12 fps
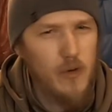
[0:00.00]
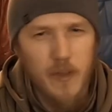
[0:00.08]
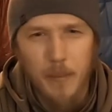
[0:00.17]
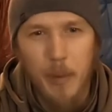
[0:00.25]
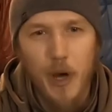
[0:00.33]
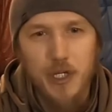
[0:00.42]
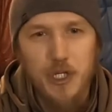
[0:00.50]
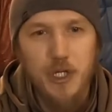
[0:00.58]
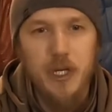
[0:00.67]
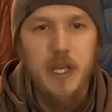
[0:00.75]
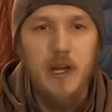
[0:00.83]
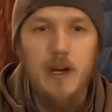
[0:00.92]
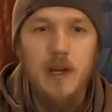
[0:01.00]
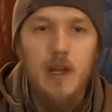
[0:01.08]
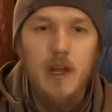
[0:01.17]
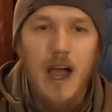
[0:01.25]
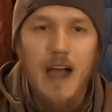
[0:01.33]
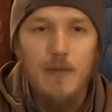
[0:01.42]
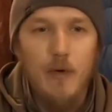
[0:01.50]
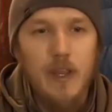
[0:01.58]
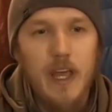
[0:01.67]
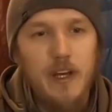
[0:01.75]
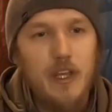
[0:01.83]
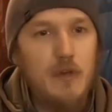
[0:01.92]
the puncher here, I've
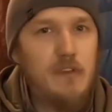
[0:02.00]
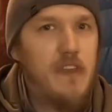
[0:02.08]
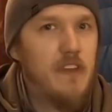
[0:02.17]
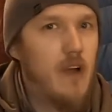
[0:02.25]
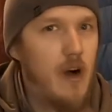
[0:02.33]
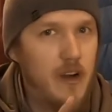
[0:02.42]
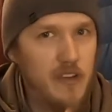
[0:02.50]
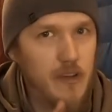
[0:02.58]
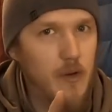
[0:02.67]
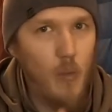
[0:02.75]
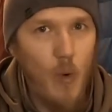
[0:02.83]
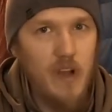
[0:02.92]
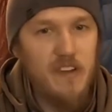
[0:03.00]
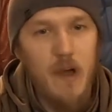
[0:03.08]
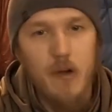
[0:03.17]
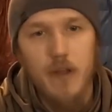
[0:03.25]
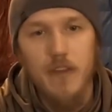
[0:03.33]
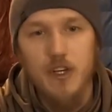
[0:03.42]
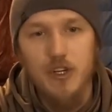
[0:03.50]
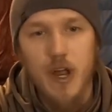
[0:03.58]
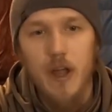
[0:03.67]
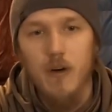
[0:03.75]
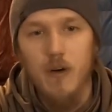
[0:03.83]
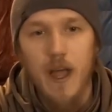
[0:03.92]
only had to use this honestly once out on the
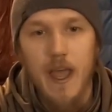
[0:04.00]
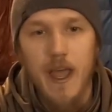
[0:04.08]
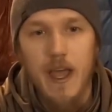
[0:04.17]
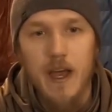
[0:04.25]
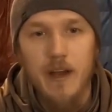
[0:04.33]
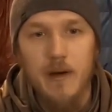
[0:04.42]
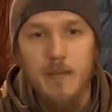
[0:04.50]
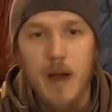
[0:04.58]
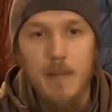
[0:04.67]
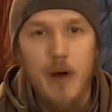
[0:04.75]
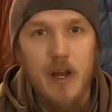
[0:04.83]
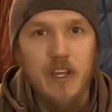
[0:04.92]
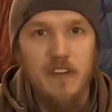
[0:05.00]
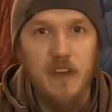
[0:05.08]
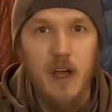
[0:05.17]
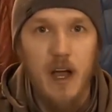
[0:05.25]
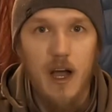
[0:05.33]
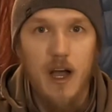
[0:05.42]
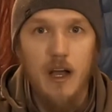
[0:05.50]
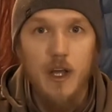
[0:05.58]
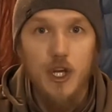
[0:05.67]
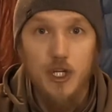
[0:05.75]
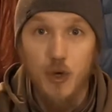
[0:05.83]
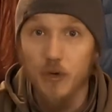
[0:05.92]
trail, and my buddy's
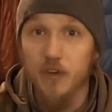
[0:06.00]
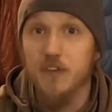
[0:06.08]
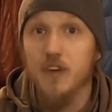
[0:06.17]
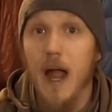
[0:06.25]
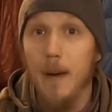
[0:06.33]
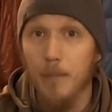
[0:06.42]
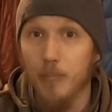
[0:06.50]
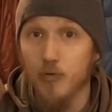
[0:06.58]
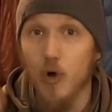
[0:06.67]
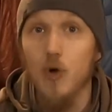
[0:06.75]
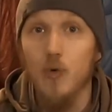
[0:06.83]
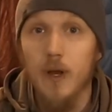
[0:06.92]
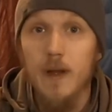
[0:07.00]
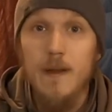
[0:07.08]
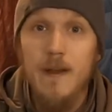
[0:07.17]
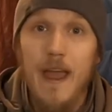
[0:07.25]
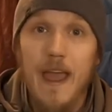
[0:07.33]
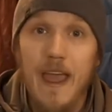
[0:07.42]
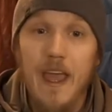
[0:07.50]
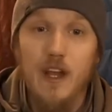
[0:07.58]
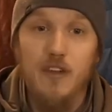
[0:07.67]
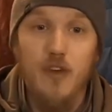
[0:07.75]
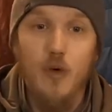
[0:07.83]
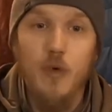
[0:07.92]
shoulder strap broke.
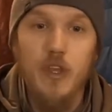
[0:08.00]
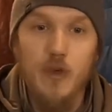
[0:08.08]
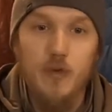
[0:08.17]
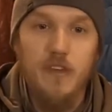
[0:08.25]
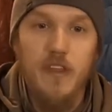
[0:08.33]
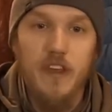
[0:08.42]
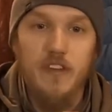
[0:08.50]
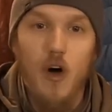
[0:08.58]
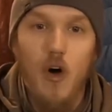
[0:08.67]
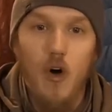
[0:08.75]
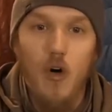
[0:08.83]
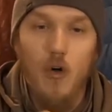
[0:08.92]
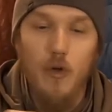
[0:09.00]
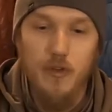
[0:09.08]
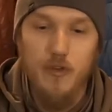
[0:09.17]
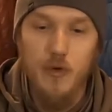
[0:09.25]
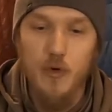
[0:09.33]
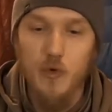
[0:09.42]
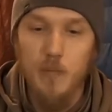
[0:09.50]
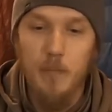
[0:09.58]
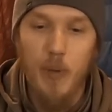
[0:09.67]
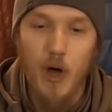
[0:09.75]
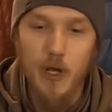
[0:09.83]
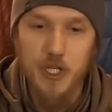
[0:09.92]
And so we use this awl to
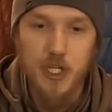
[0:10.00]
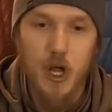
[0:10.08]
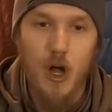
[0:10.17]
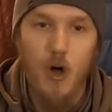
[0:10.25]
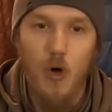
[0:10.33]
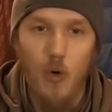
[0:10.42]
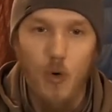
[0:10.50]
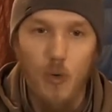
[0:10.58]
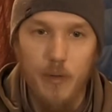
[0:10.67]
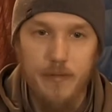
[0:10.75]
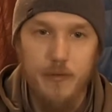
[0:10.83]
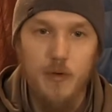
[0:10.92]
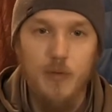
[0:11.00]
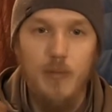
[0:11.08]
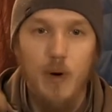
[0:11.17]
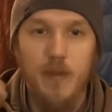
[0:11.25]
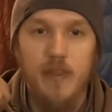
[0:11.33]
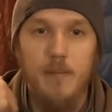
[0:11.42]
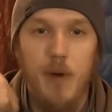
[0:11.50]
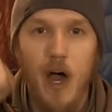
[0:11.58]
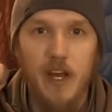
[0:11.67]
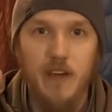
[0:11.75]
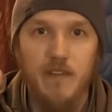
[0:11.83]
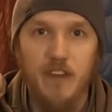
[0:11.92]
punch a hole through both the
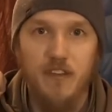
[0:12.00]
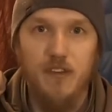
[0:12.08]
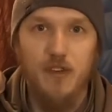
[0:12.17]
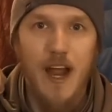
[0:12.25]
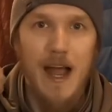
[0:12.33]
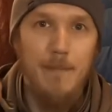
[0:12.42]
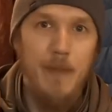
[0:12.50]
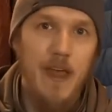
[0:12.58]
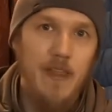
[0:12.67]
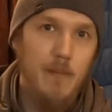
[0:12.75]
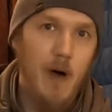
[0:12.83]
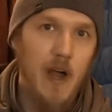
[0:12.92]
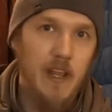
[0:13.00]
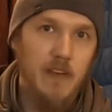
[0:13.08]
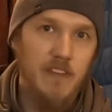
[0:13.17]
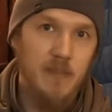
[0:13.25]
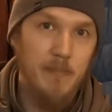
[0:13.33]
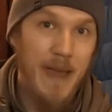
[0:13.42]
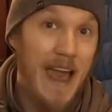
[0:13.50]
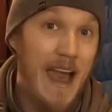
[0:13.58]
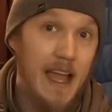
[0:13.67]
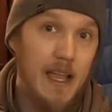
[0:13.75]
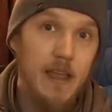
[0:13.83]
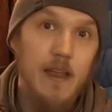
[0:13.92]
body of the strap and the body of his pack.